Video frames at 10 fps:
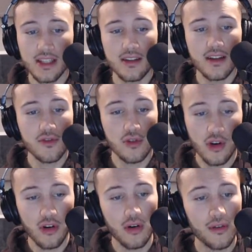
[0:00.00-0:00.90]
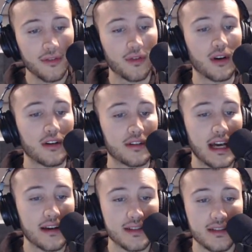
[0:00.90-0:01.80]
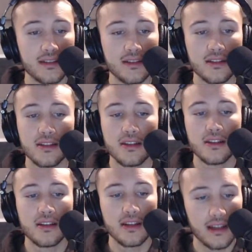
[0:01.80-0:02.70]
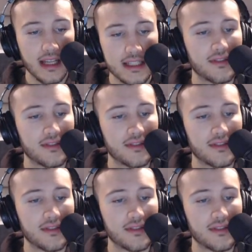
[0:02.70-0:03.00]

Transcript: if you go over 400,000, the less of a